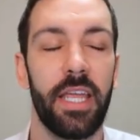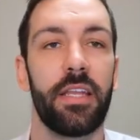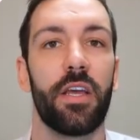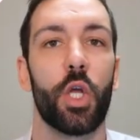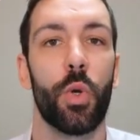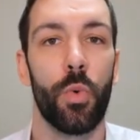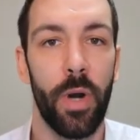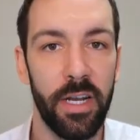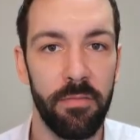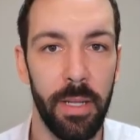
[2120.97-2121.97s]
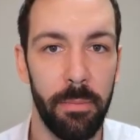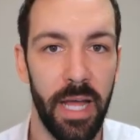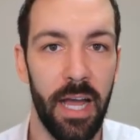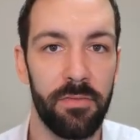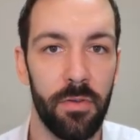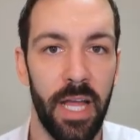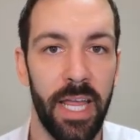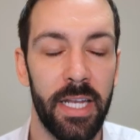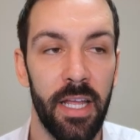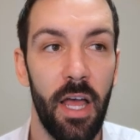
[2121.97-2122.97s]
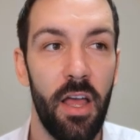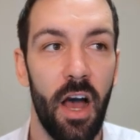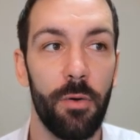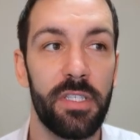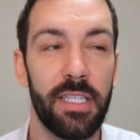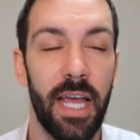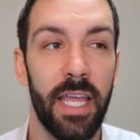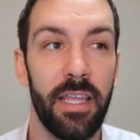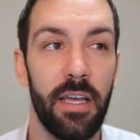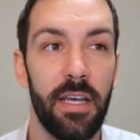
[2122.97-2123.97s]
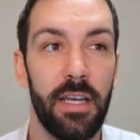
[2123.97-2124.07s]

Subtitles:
and I would say